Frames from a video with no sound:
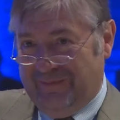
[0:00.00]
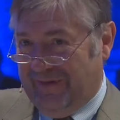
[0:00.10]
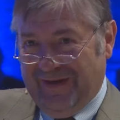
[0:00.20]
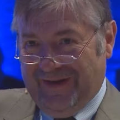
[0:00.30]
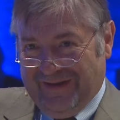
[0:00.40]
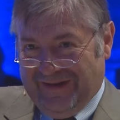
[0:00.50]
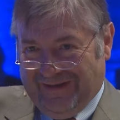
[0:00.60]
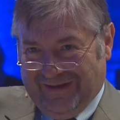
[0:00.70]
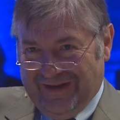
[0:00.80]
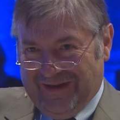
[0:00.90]
but
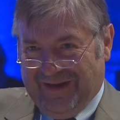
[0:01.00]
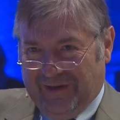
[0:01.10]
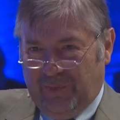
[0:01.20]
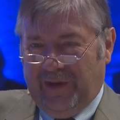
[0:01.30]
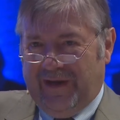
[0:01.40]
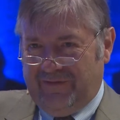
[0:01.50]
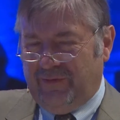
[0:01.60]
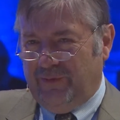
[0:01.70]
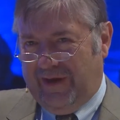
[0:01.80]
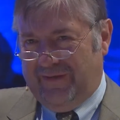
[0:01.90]
we'll ask
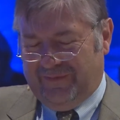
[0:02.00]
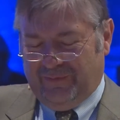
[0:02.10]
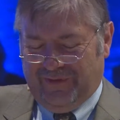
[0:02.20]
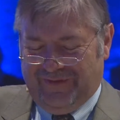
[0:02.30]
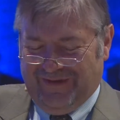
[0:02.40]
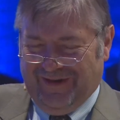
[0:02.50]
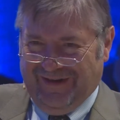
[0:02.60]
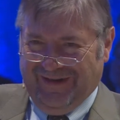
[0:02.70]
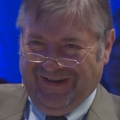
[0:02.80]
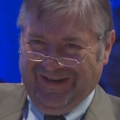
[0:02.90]
you afterwards
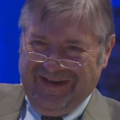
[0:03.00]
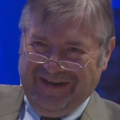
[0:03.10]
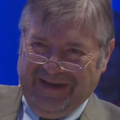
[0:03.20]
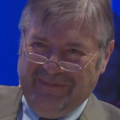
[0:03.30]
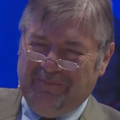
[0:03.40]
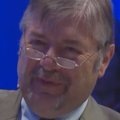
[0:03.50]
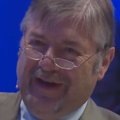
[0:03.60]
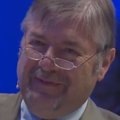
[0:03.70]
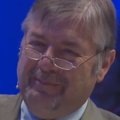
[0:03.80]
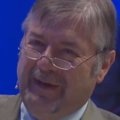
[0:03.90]
in
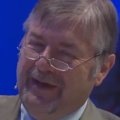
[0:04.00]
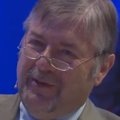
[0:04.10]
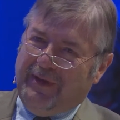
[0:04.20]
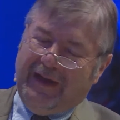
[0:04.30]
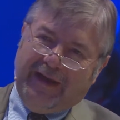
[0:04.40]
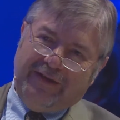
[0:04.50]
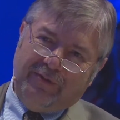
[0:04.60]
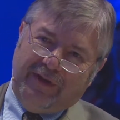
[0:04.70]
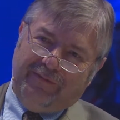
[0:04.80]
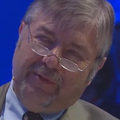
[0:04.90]
private. But what I'd like to
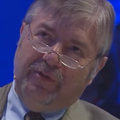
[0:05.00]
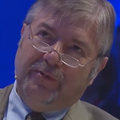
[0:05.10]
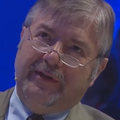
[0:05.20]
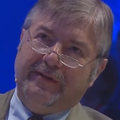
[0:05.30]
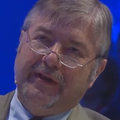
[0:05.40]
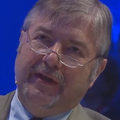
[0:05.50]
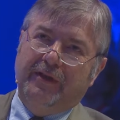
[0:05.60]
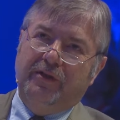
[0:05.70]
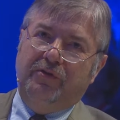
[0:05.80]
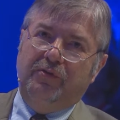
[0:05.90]
hear from you is,
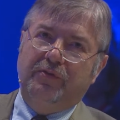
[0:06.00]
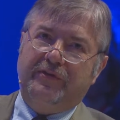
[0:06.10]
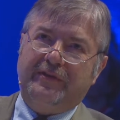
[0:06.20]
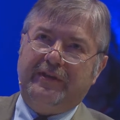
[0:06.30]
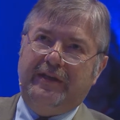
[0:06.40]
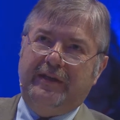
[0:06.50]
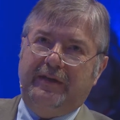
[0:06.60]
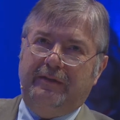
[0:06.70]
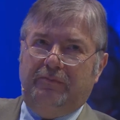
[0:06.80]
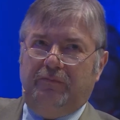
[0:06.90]
do you see
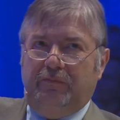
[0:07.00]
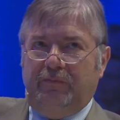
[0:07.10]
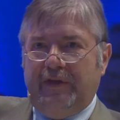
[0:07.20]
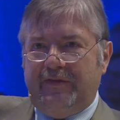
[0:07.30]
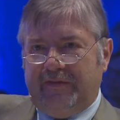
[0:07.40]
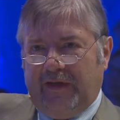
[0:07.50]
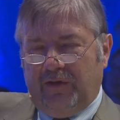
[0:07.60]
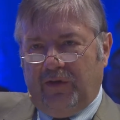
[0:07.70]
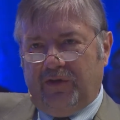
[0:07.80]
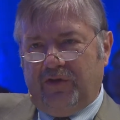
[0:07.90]
these
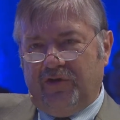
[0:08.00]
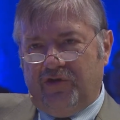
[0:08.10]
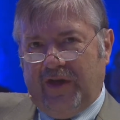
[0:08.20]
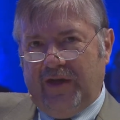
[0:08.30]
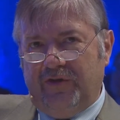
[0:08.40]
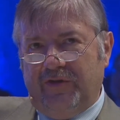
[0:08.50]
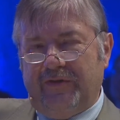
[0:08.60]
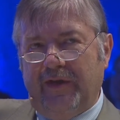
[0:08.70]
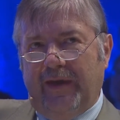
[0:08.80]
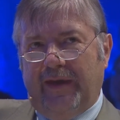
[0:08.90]
technological
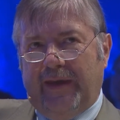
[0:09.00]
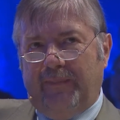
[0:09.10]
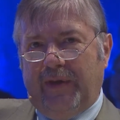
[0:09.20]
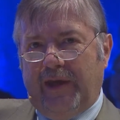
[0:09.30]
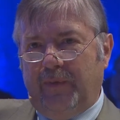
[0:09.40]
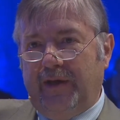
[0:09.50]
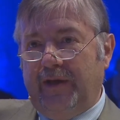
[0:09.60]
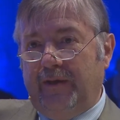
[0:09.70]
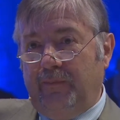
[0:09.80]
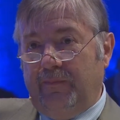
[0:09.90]
changes appearing
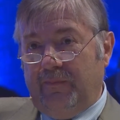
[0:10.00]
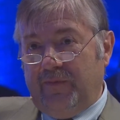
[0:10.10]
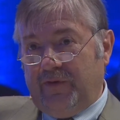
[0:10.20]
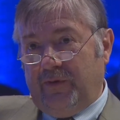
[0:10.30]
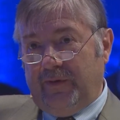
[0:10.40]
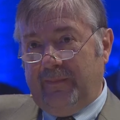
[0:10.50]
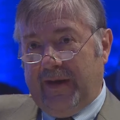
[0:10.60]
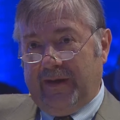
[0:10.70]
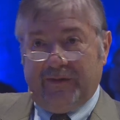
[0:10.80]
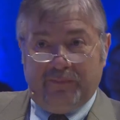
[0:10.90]
in certain
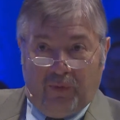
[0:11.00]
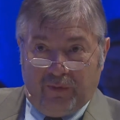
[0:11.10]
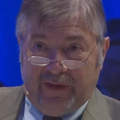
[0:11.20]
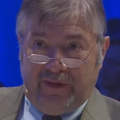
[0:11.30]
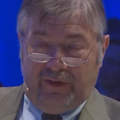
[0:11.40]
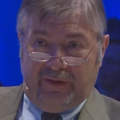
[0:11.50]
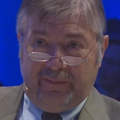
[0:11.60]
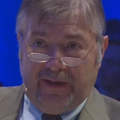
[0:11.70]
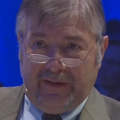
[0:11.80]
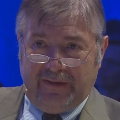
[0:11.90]
markets more than in other
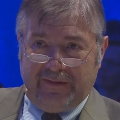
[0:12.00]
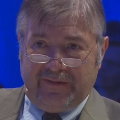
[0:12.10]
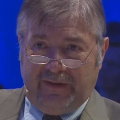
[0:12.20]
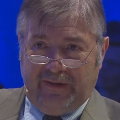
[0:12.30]
markets?